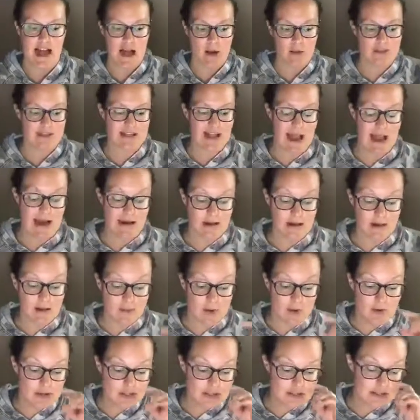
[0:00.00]
I was adding
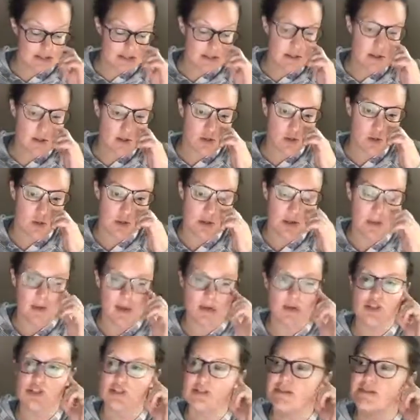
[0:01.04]
emotions to the
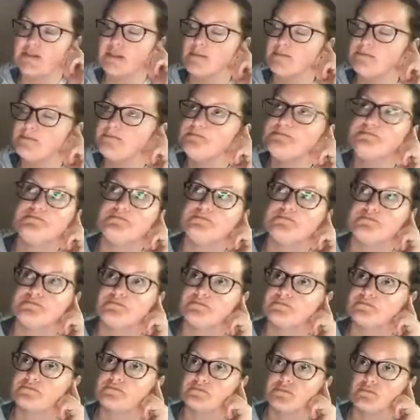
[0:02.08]
emotions.
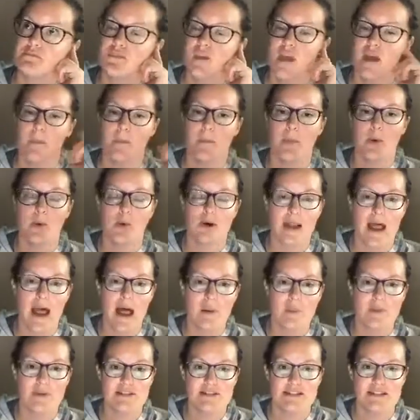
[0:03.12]
But what
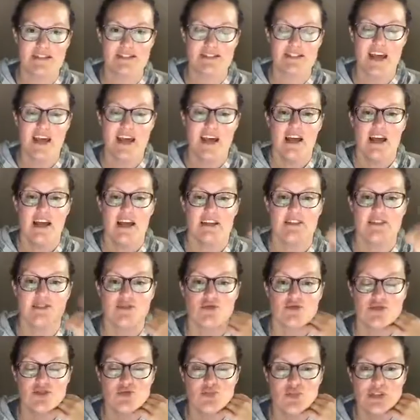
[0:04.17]
happens is, as
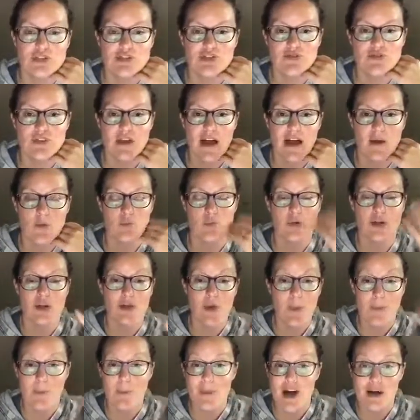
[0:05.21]
soon as we do that,
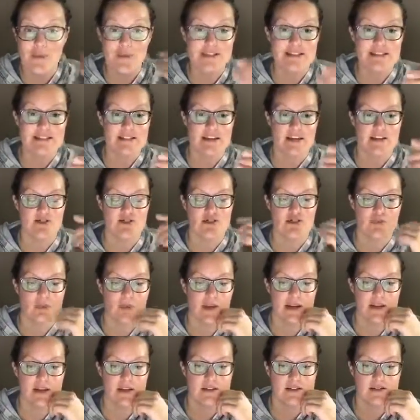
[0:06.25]
we mamas tend to
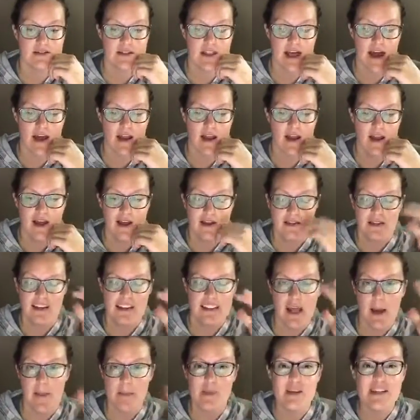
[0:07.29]
make that, like
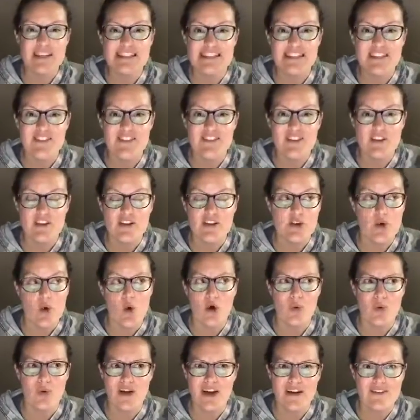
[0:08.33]
that pissy feeling
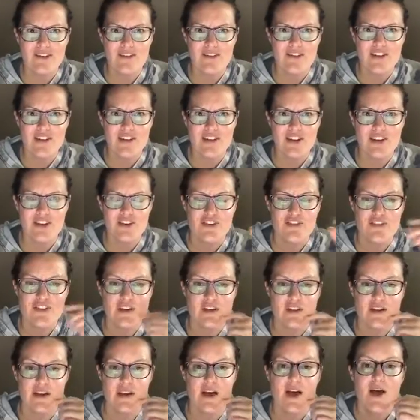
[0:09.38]
or whatever feeling you're
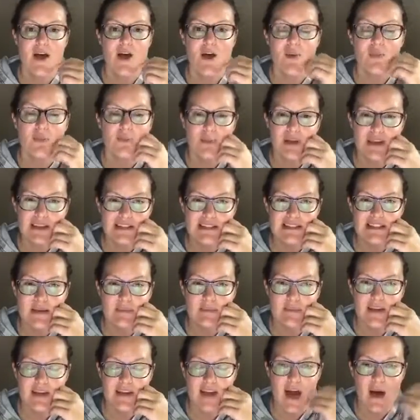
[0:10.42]
feeling mean
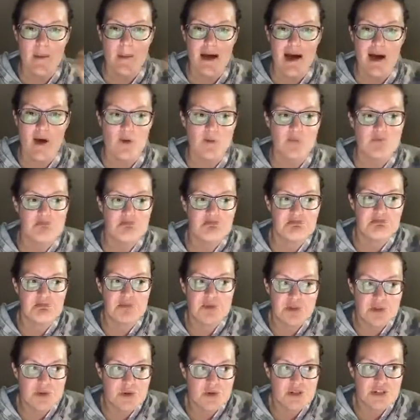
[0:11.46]
something about
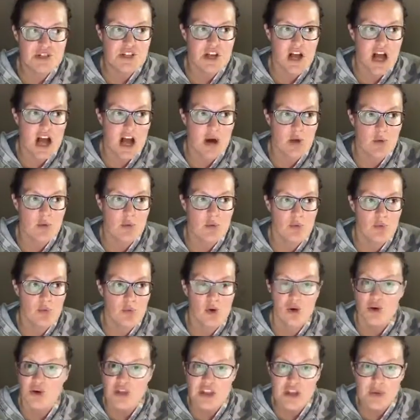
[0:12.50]
usually how
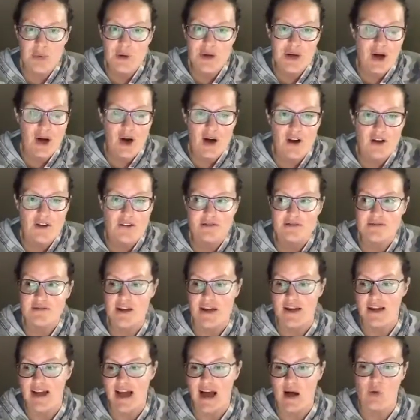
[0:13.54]
worthy we are,
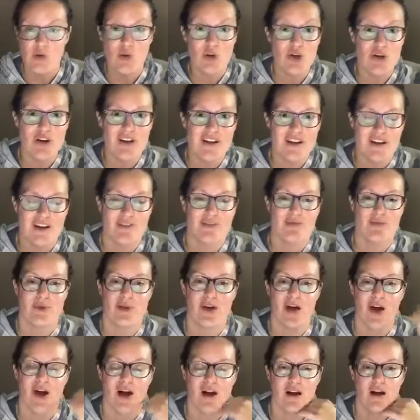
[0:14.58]
like how good enough
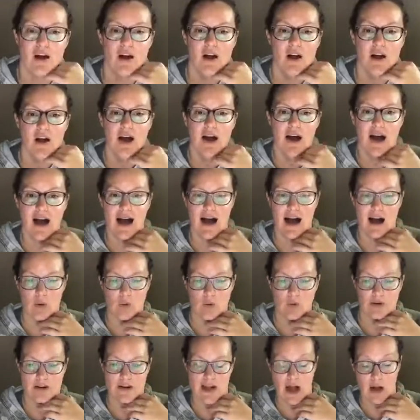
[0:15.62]
we are, how
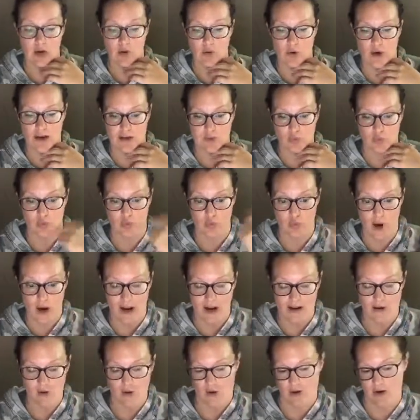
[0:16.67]
we're not quite
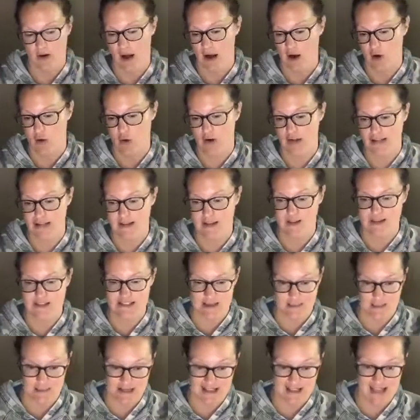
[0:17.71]
right or not quite like
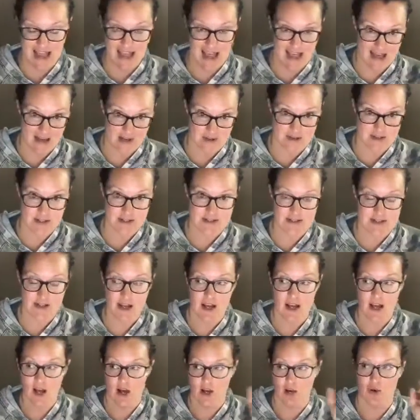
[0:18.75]
somebody else
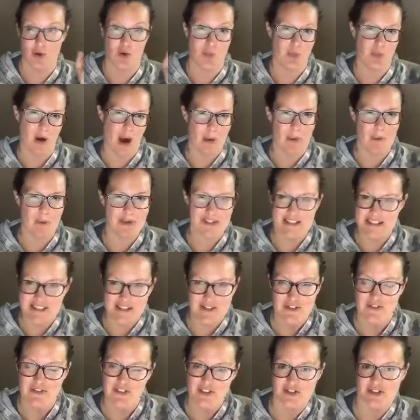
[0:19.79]
who probably
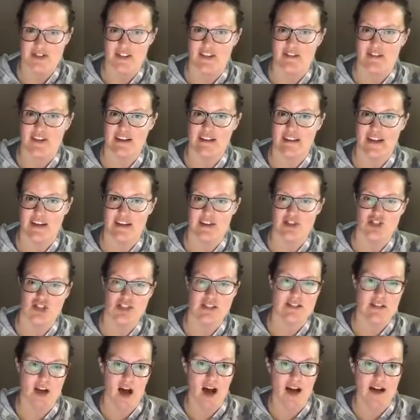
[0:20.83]
doesn't feel stuff like that. It's
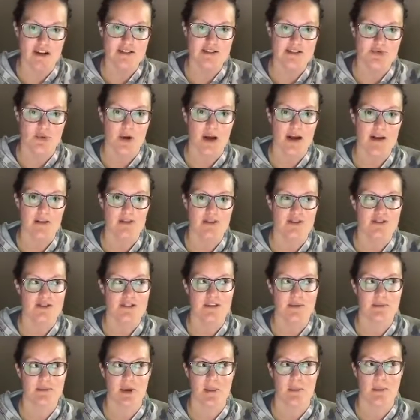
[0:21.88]
just us, right?
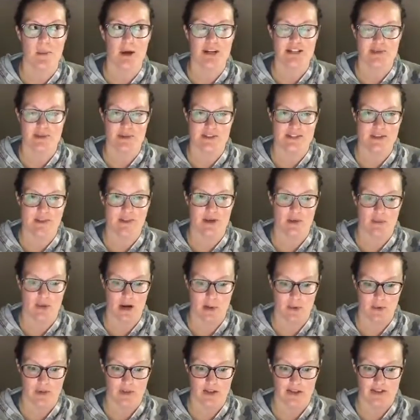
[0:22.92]
There must be something
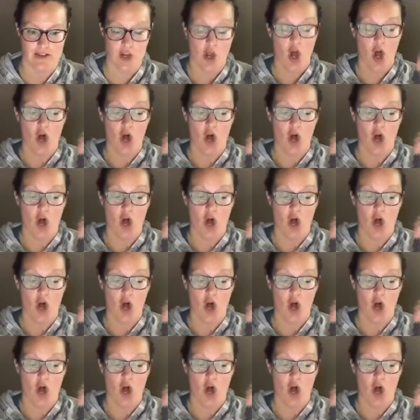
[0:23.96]
wrong with us.